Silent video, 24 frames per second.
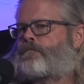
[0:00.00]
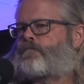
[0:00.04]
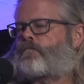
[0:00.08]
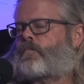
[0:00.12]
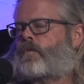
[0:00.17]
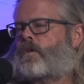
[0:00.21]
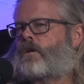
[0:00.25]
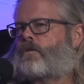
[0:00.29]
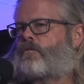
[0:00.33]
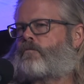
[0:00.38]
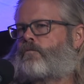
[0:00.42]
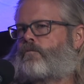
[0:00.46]

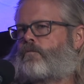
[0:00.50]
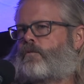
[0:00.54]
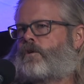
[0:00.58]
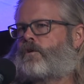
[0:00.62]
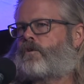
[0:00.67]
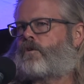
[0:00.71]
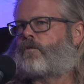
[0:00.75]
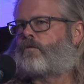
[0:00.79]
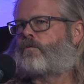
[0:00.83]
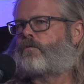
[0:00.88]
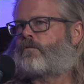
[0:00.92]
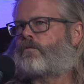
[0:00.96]
and you
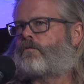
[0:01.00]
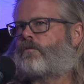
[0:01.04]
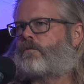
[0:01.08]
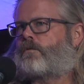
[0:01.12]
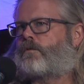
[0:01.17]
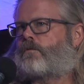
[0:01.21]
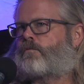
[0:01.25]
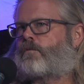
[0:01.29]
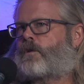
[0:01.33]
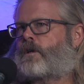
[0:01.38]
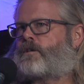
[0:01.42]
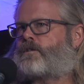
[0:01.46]
know,
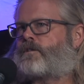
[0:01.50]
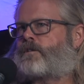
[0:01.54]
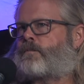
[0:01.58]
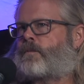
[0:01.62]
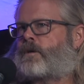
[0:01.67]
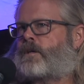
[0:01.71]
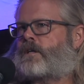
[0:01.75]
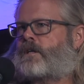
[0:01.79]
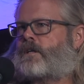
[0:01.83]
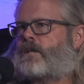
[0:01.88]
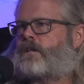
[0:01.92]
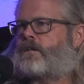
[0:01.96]
raising my
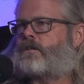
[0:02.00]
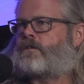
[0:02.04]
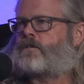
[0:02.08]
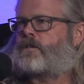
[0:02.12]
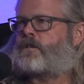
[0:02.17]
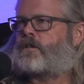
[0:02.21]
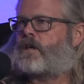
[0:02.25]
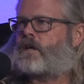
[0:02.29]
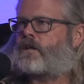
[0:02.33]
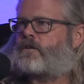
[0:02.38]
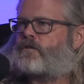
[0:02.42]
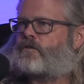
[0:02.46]
kids in
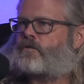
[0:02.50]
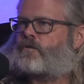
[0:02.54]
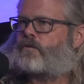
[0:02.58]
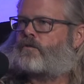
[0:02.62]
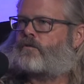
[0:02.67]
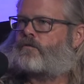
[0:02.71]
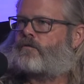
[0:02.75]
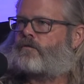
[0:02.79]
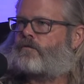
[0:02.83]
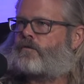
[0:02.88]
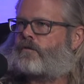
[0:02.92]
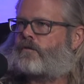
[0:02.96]
that sort of
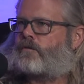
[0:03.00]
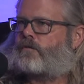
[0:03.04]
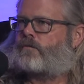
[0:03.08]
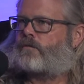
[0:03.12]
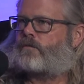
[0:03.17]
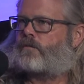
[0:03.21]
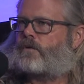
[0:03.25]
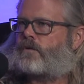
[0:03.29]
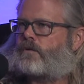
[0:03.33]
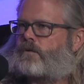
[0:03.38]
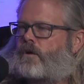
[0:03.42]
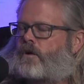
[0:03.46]

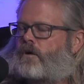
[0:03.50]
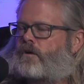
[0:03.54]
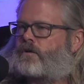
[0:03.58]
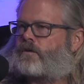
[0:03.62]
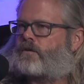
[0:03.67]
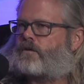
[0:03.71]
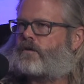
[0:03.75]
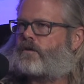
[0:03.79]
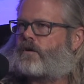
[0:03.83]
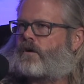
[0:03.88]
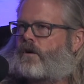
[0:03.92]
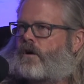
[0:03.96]

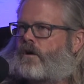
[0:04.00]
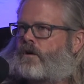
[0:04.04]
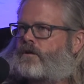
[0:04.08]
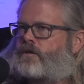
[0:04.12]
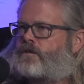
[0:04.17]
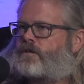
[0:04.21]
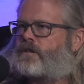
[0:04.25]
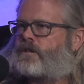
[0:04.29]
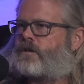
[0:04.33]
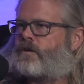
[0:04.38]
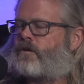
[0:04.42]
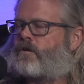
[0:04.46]

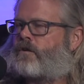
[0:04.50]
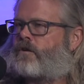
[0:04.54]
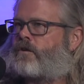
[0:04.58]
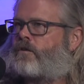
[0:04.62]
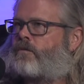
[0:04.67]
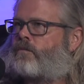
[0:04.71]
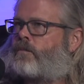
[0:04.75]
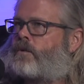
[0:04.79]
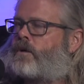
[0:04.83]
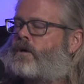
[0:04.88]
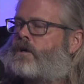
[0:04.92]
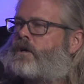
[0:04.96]
artsy
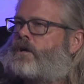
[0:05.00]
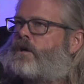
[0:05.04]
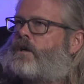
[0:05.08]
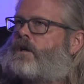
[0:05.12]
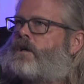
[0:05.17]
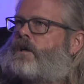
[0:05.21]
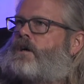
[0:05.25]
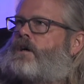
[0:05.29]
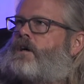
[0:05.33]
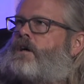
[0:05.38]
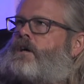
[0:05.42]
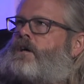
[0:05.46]
home,
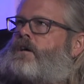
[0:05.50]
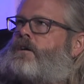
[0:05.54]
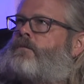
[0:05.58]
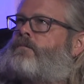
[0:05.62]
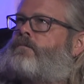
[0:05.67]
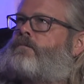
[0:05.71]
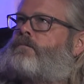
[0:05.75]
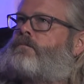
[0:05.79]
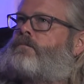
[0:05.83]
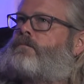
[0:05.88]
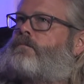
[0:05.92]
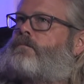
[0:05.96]

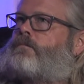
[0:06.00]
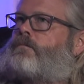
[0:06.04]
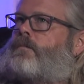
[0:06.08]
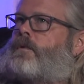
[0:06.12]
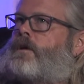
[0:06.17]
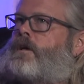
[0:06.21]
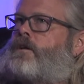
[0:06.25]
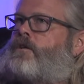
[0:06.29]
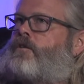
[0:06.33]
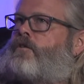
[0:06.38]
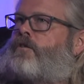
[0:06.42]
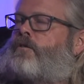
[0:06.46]

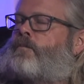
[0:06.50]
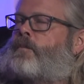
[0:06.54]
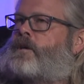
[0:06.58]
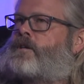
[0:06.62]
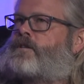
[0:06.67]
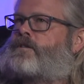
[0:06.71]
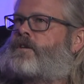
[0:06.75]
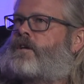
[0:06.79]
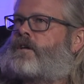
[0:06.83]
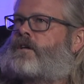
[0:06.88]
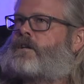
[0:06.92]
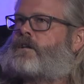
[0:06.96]
and you know, my
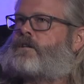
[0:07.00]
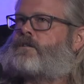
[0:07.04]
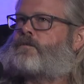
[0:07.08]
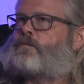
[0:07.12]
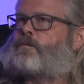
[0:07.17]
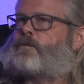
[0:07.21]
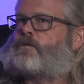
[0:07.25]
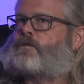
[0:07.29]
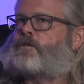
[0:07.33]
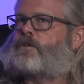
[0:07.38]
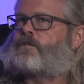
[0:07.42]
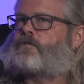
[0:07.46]
son, he's a
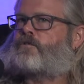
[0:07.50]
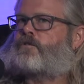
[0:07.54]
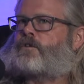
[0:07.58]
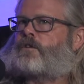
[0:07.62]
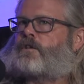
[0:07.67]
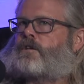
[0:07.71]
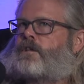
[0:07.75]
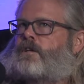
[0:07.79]
musician, and,